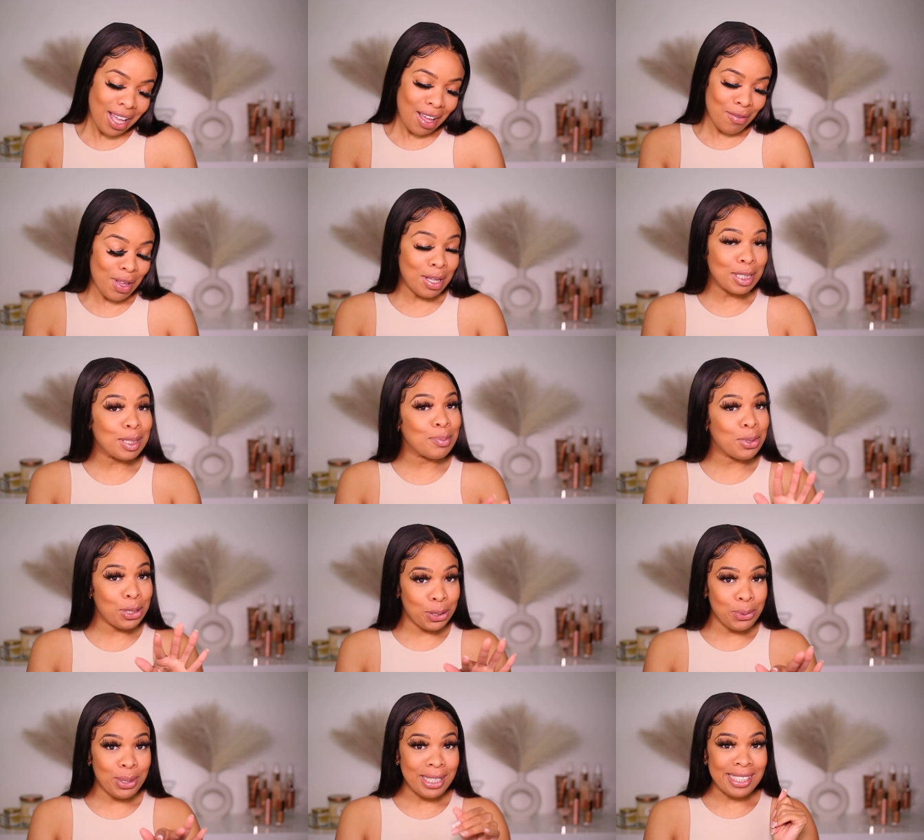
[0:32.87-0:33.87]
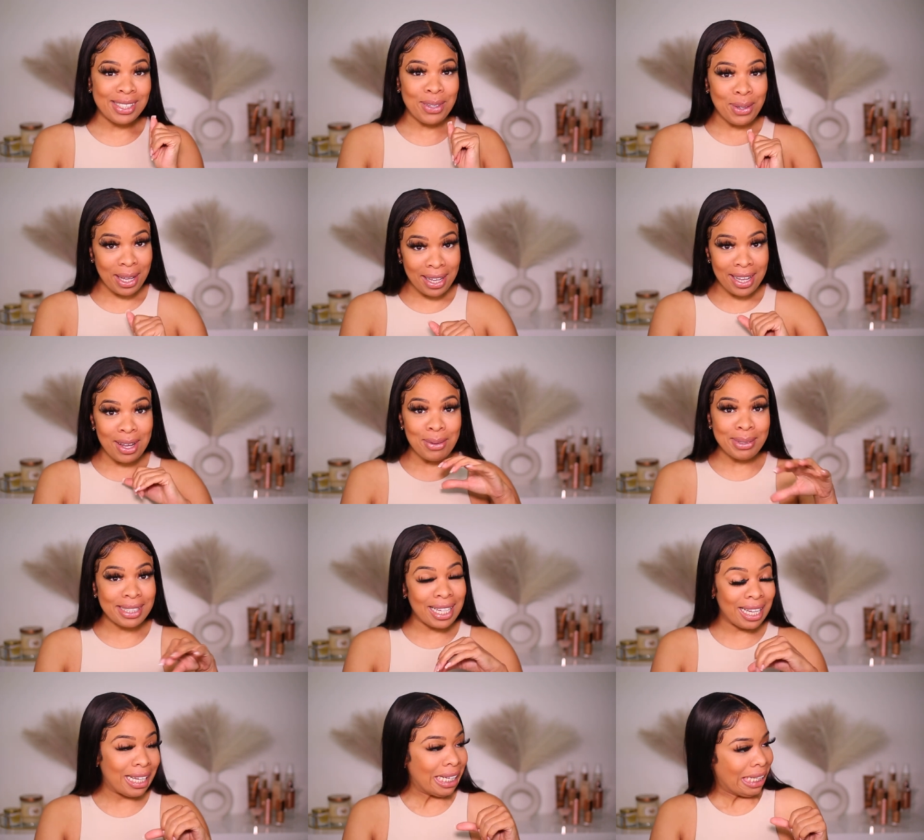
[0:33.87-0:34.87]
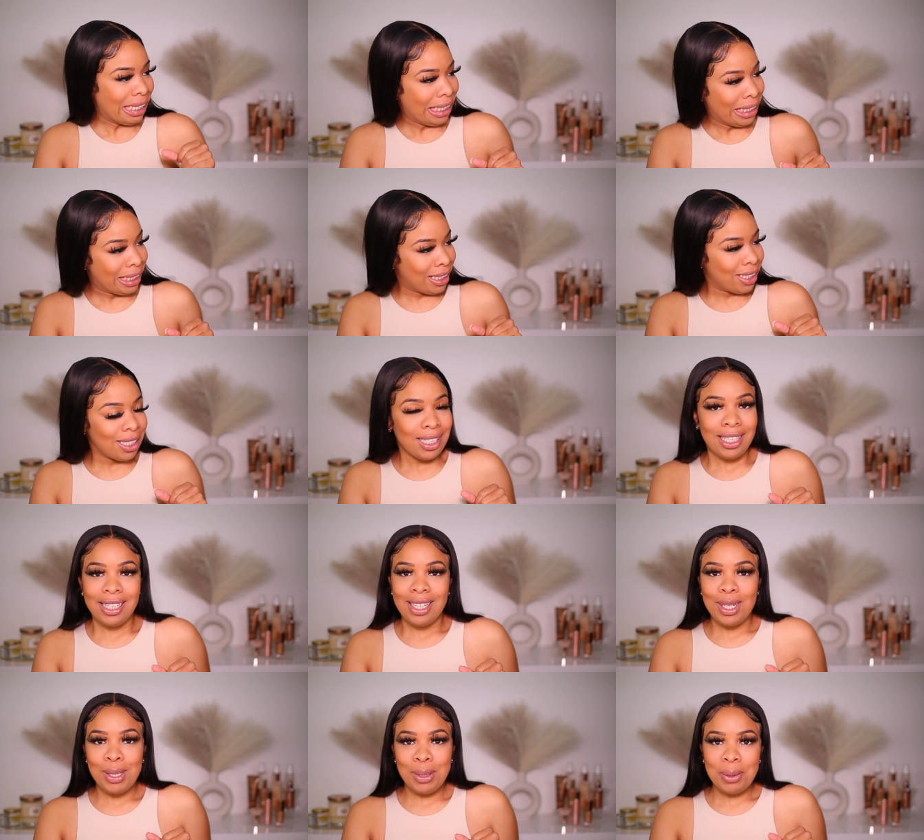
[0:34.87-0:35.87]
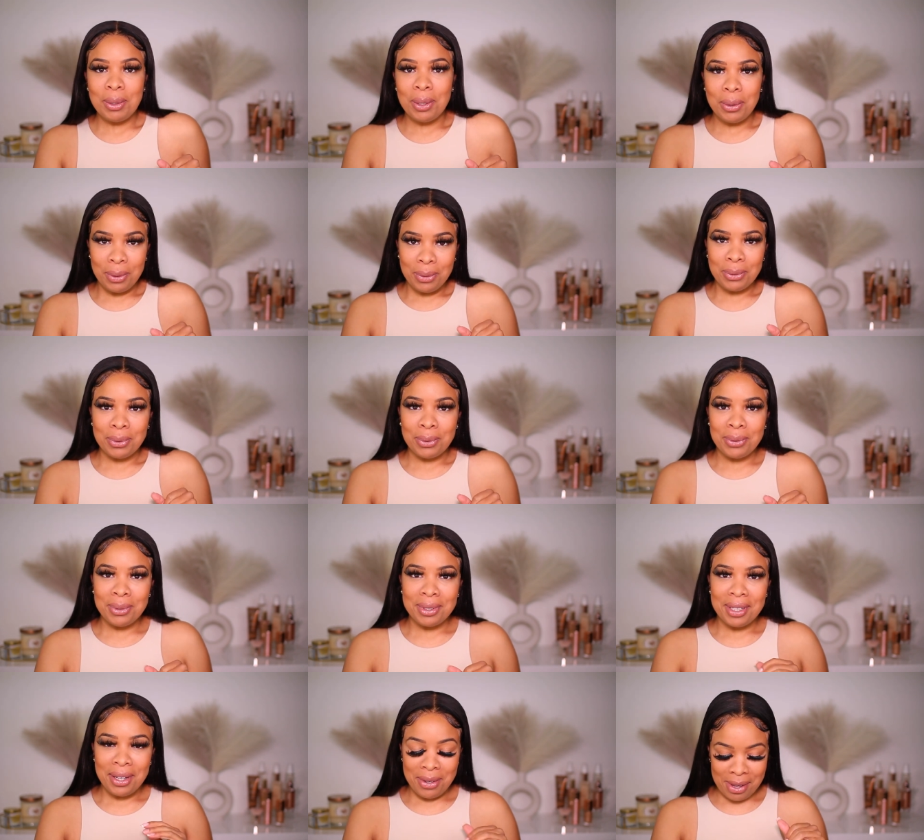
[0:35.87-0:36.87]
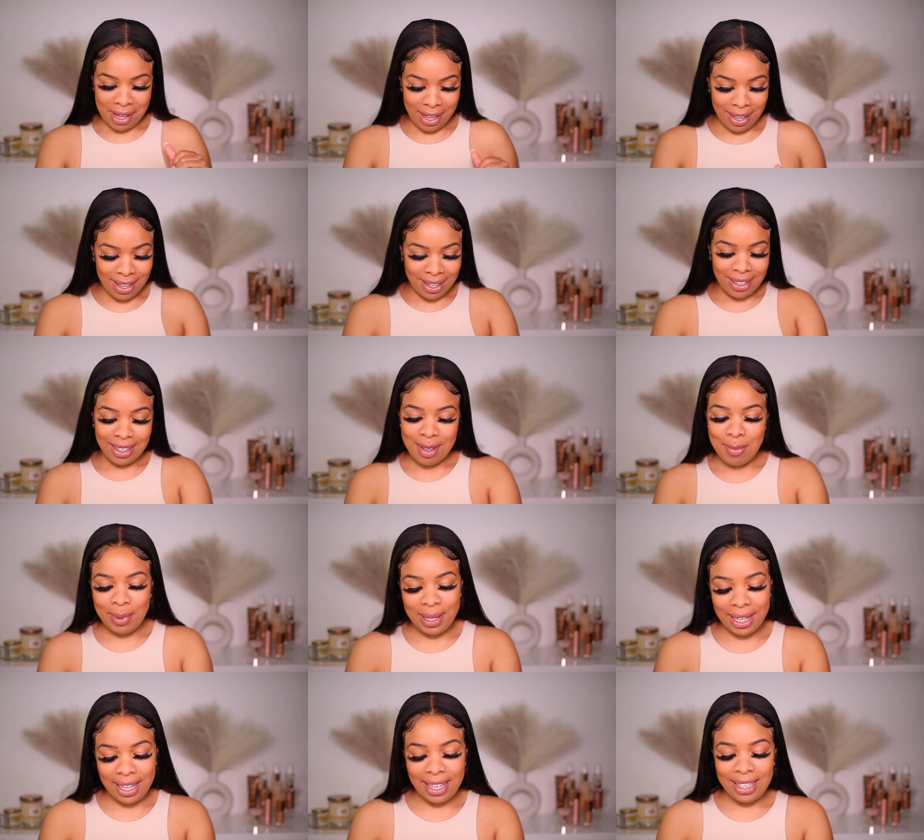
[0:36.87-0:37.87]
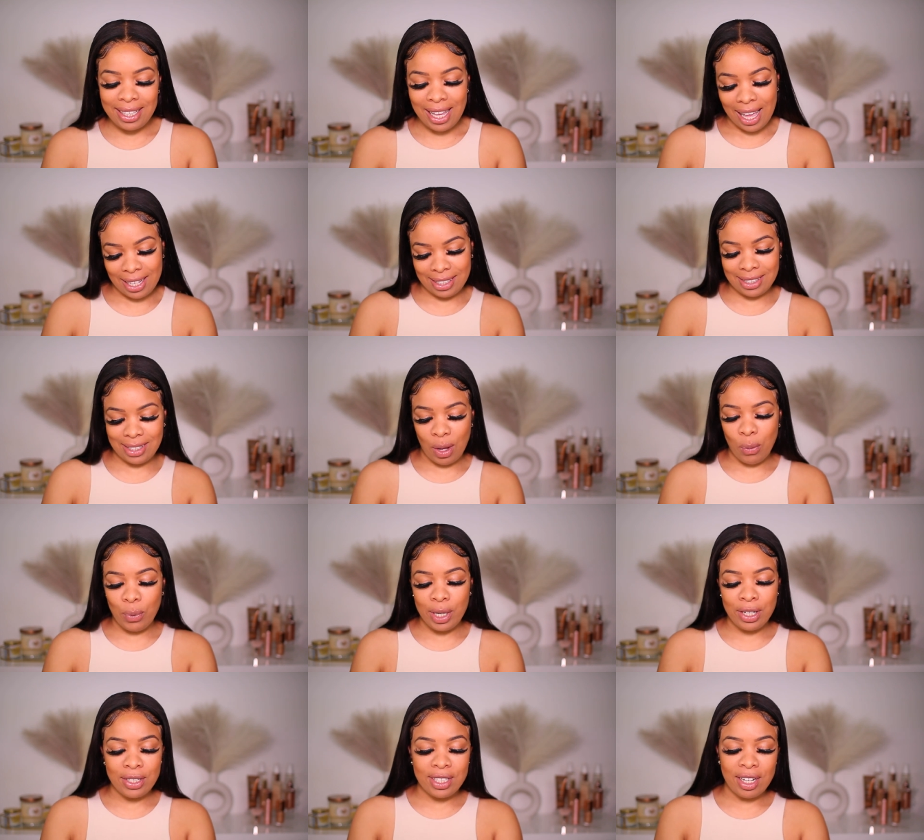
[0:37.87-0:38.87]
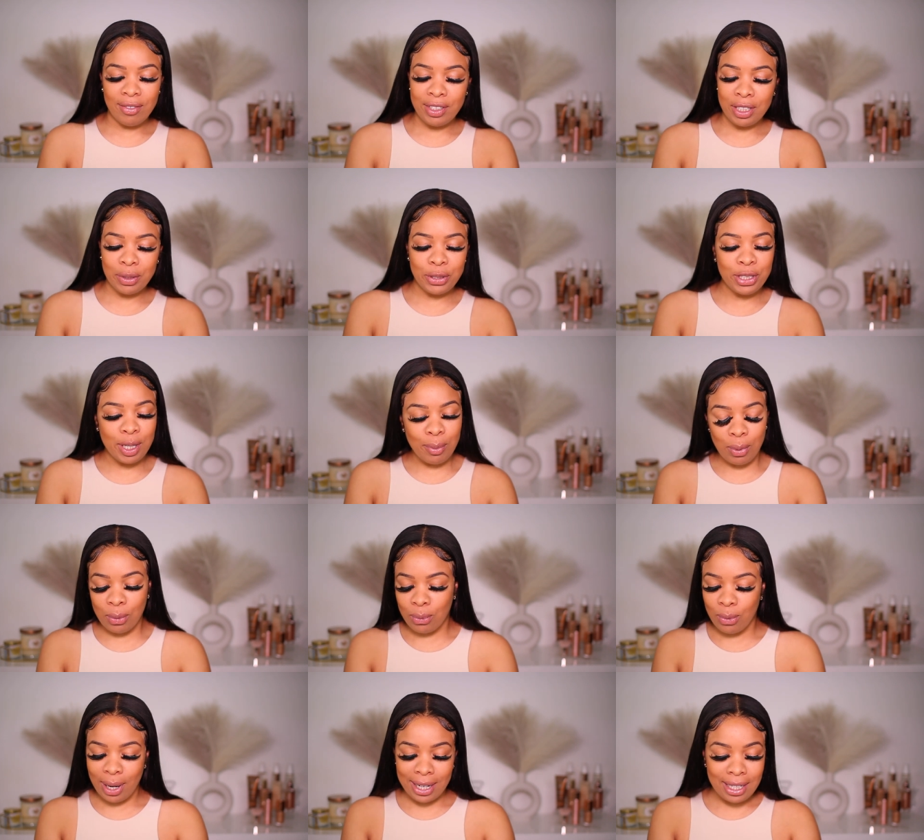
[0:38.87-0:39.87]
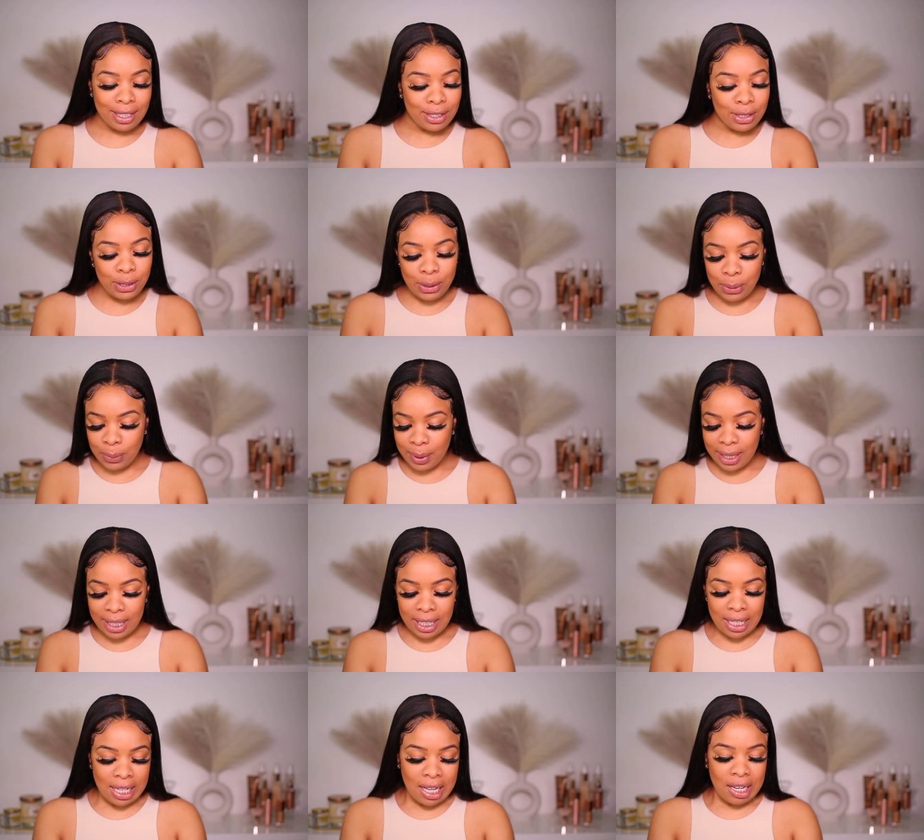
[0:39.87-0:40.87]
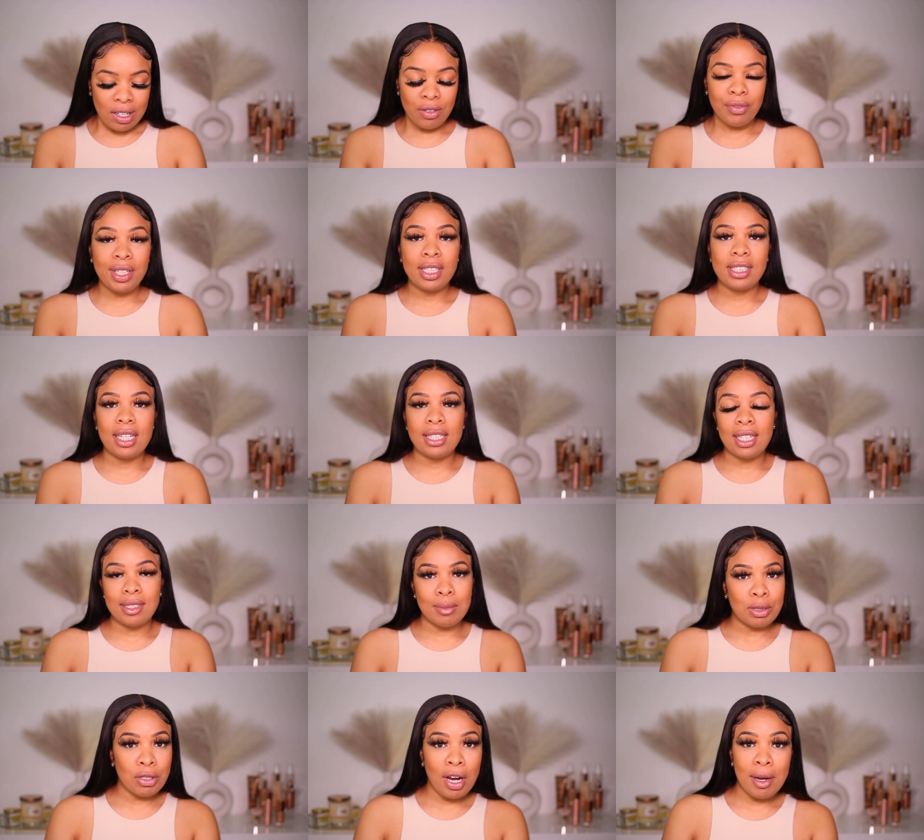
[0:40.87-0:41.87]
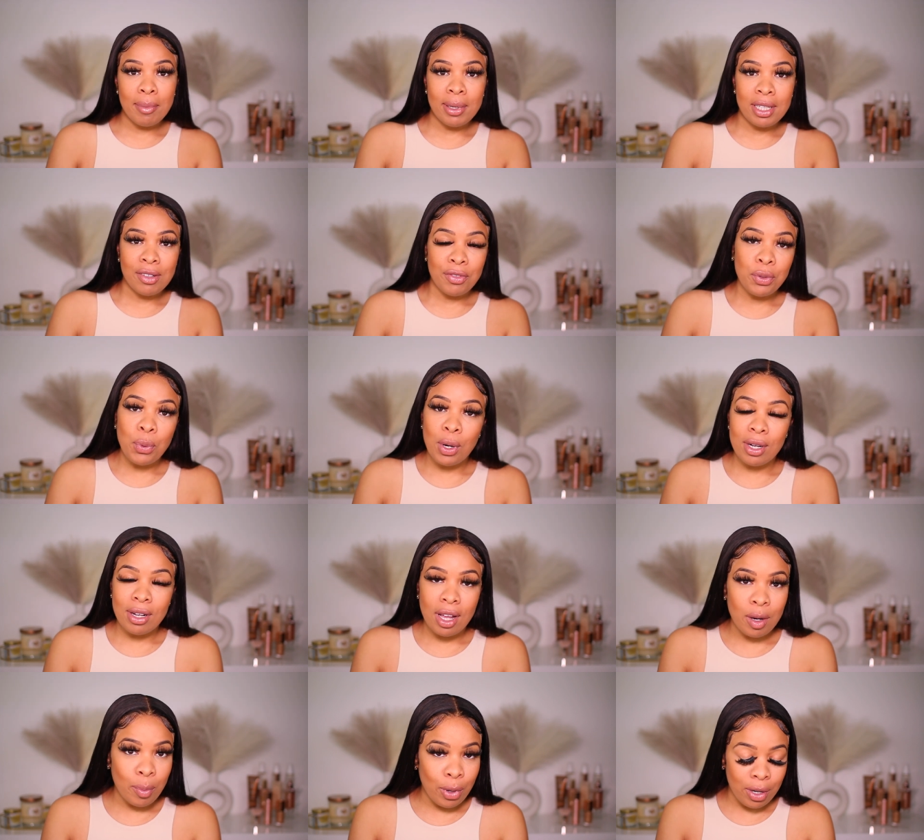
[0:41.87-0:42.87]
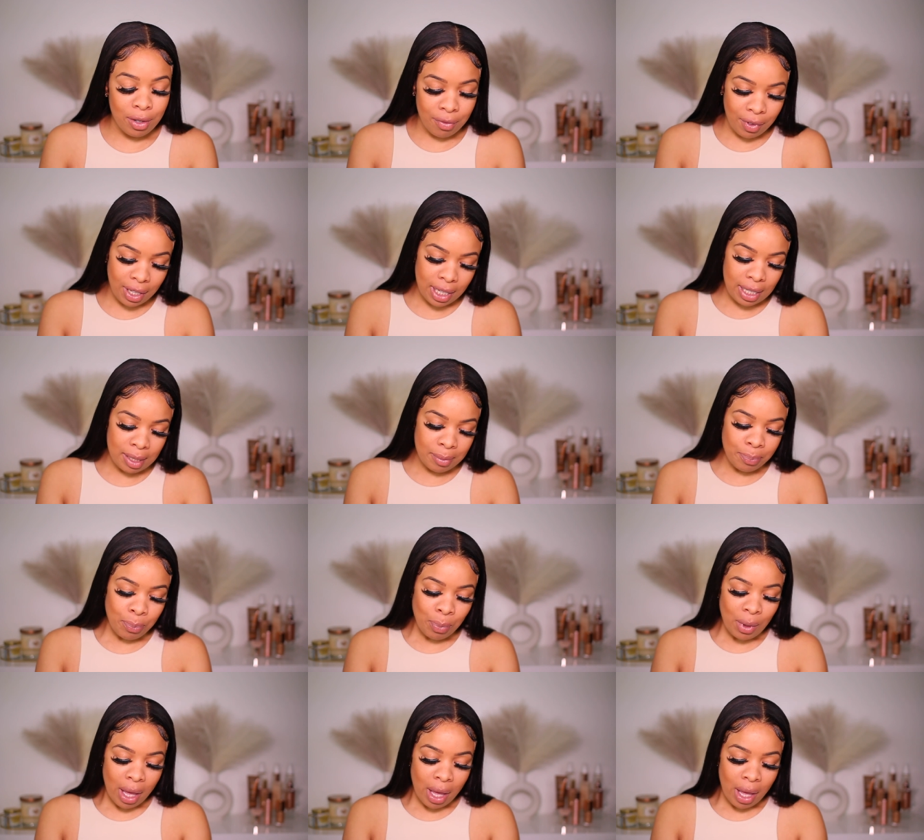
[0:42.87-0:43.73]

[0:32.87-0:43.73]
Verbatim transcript: found some cuties, okay? I was like, oh, okay. But yes, we are definitely going to jump right into it. Don't forget to hit that subscribe button if you are not a part of the fam